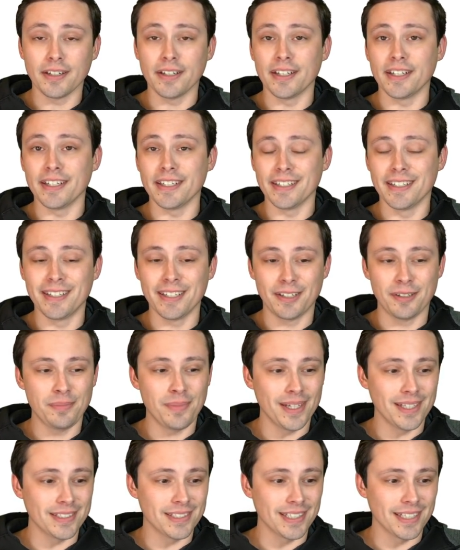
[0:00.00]
uh, an
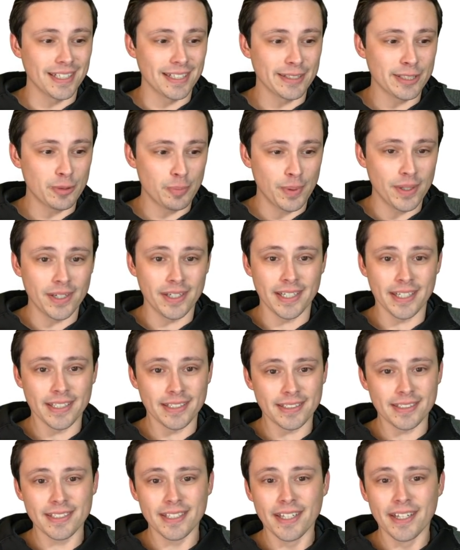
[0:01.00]
amazing
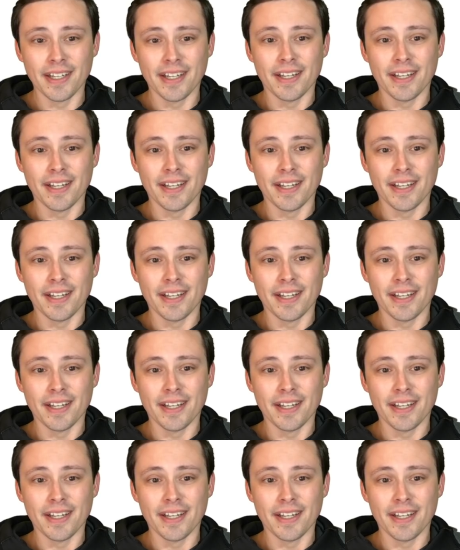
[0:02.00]
experience.